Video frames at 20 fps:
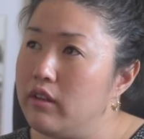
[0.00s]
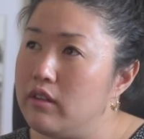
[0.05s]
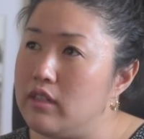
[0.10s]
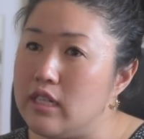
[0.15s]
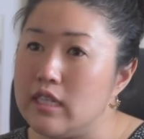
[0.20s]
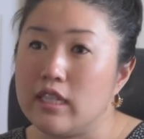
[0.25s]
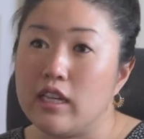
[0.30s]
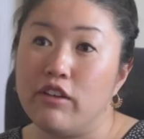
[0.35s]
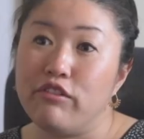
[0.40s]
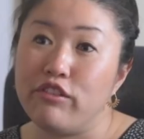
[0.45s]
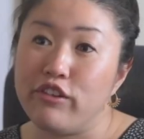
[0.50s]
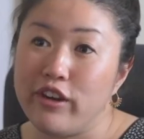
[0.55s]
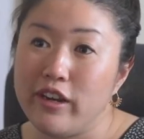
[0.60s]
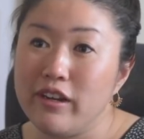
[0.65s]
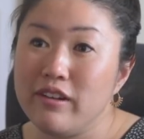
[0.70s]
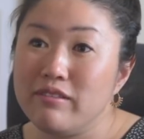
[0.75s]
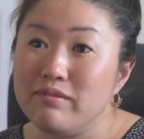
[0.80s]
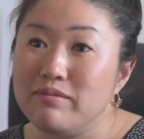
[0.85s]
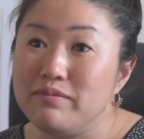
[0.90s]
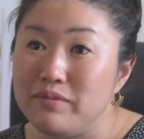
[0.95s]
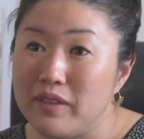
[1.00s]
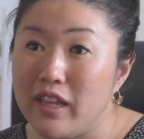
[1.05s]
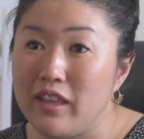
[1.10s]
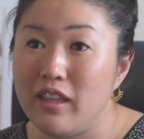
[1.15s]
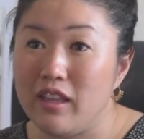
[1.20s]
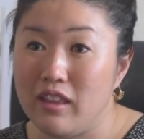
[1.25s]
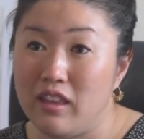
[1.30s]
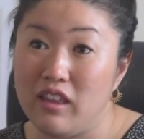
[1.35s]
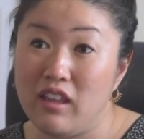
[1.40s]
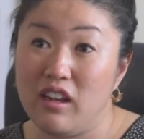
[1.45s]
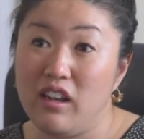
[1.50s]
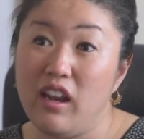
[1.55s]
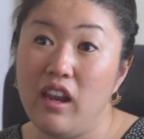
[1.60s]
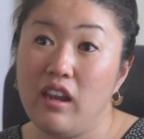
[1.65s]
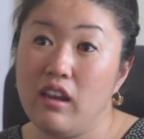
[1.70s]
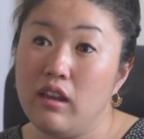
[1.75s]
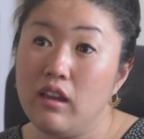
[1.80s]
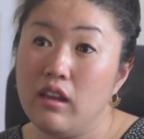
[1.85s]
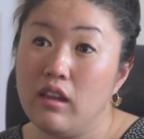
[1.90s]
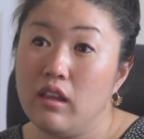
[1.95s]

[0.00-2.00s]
discovery at the end of the day.